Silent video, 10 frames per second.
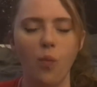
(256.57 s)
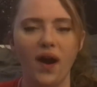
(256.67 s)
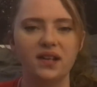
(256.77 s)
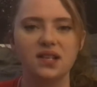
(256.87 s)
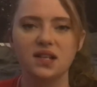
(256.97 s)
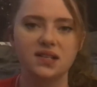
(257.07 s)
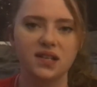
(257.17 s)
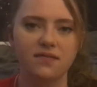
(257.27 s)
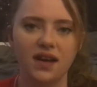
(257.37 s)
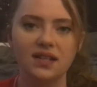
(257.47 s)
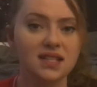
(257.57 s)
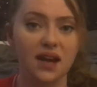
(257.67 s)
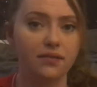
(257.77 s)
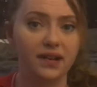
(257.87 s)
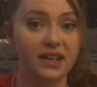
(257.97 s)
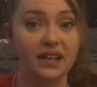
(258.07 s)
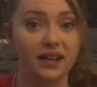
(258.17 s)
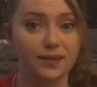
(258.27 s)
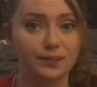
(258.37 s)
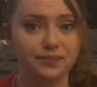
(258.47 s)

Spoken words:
wine tasting events every year.